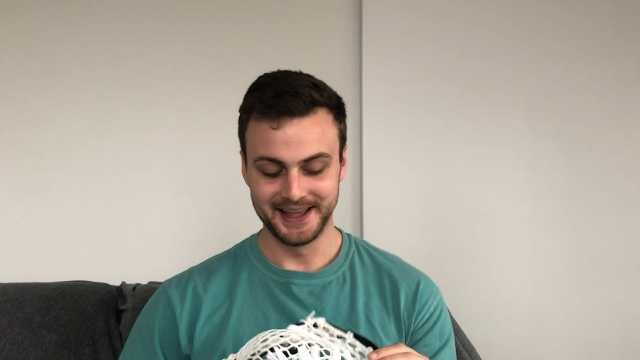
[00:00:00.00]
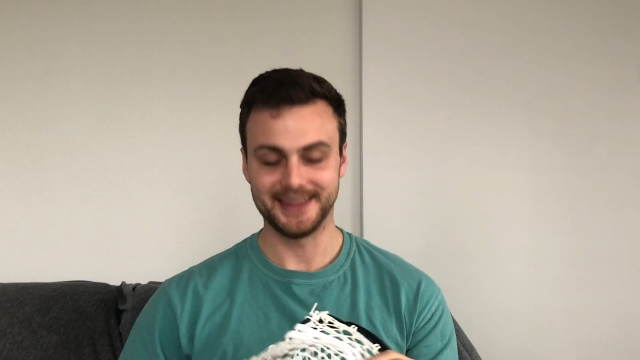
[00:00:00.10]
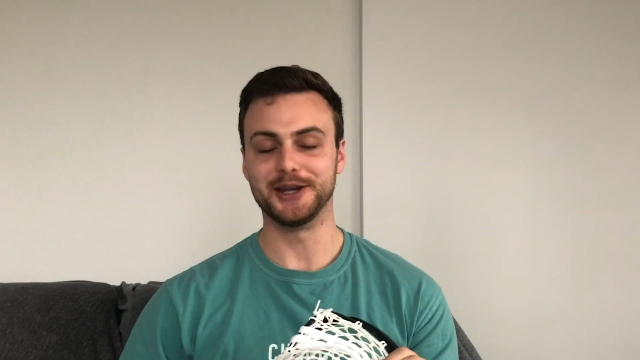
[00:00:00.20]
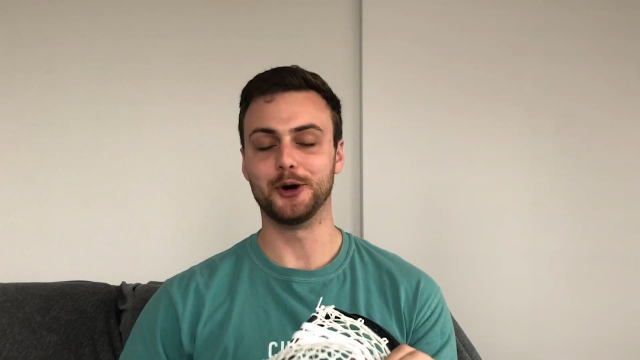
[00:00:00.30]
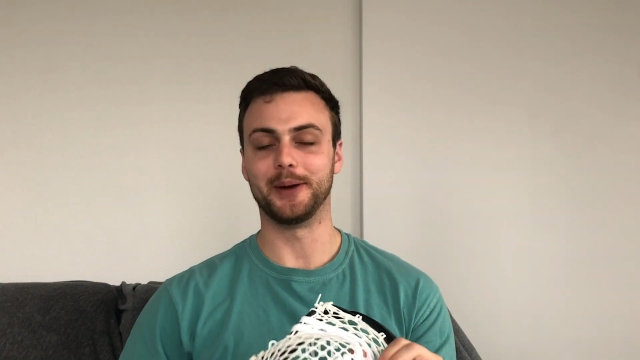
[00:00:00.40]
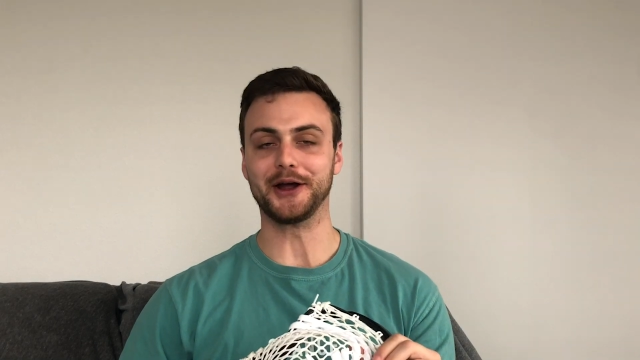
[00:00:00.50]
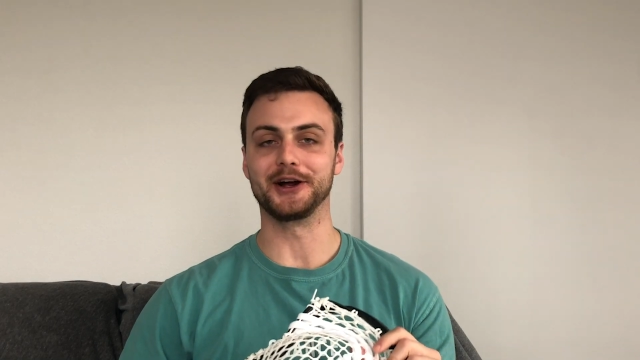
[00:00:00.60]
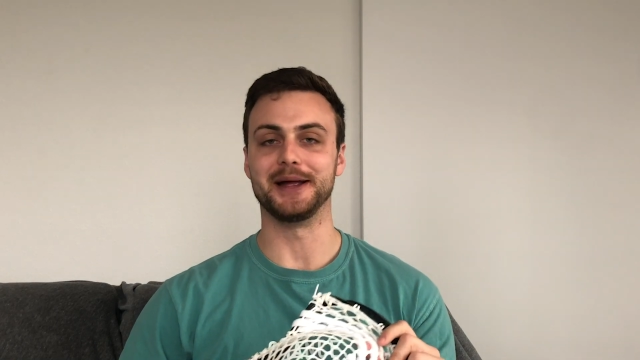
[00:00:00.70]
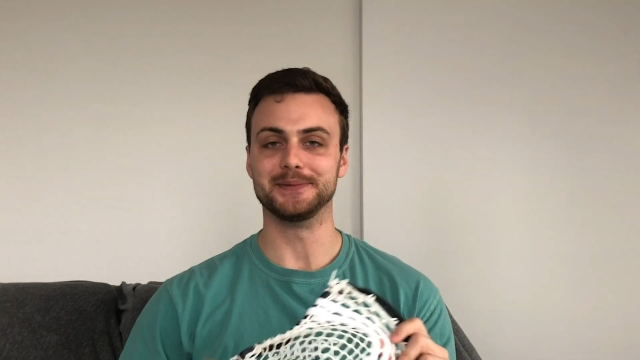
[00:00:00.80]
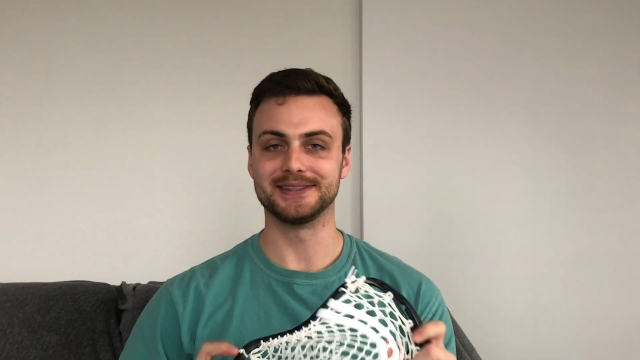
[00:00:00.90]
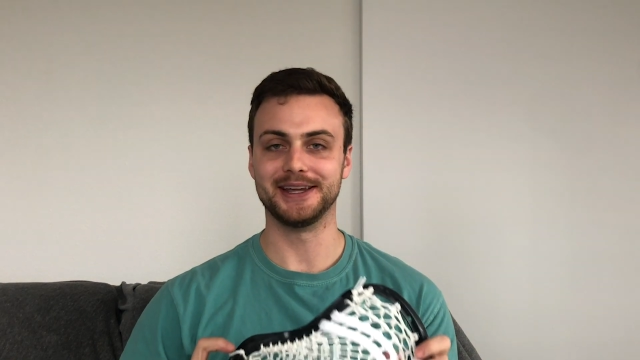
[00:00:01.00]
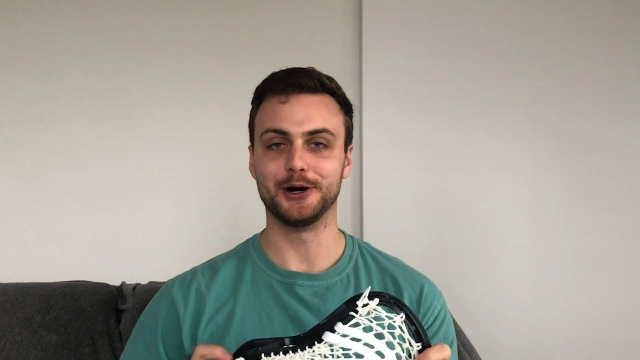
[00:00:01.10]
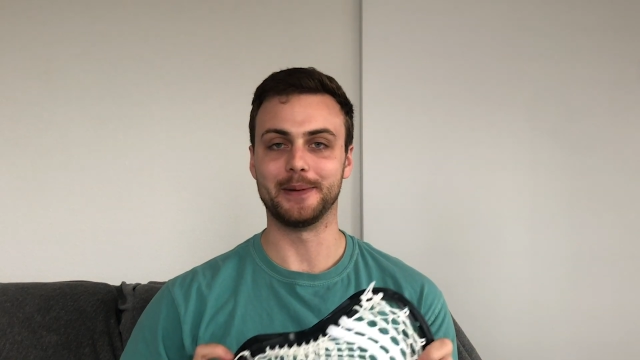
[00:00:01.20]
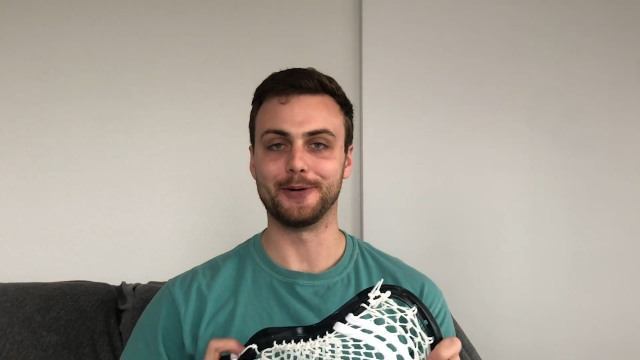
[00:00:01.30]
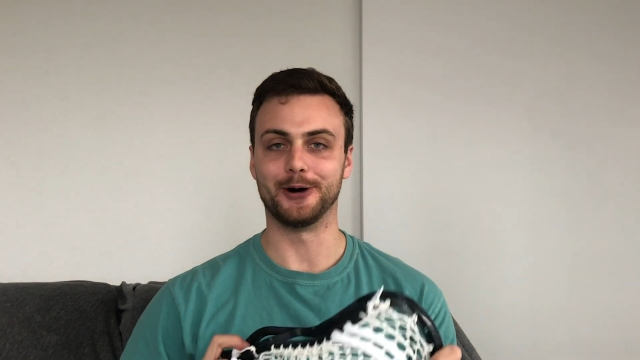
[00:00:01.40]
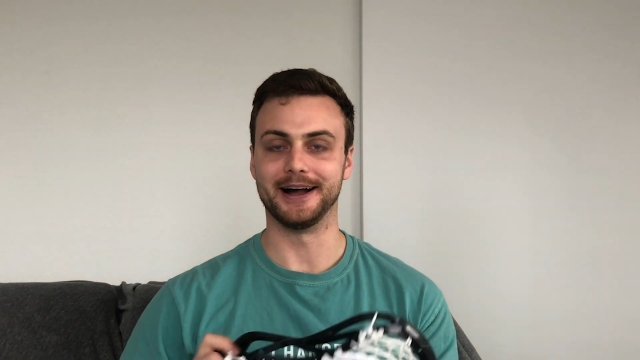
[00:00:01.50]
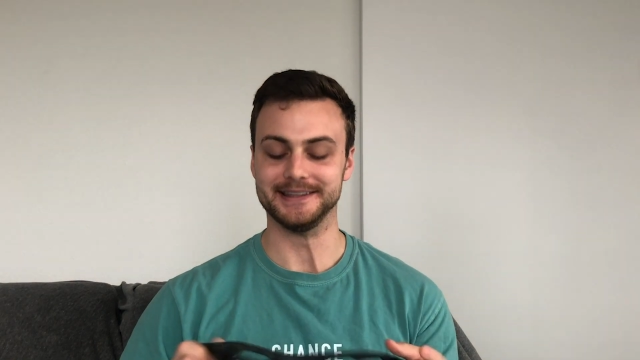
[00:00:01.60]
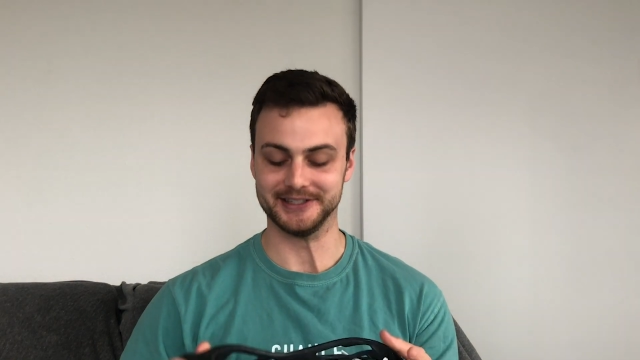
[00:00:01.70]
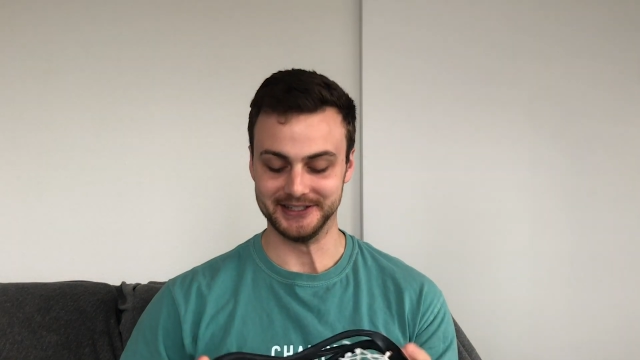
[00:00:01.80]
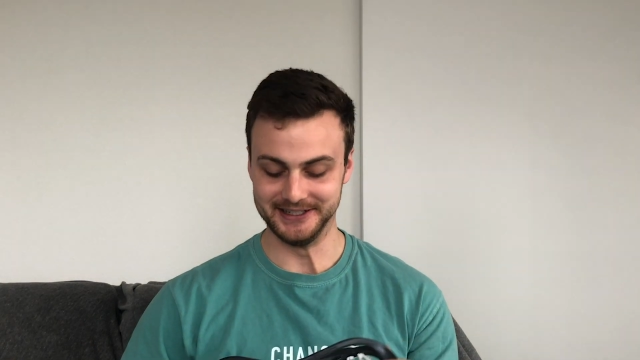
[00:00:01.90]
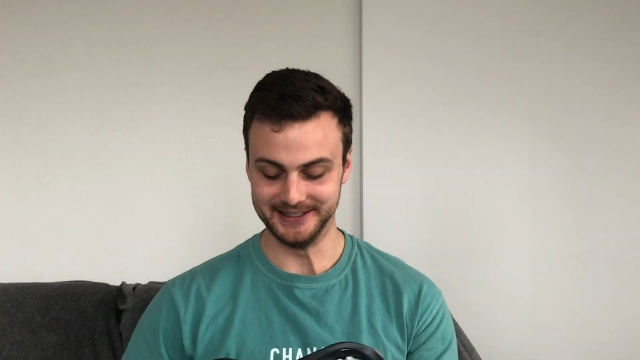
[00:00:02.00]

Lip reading: They know my gripes, they know my whines.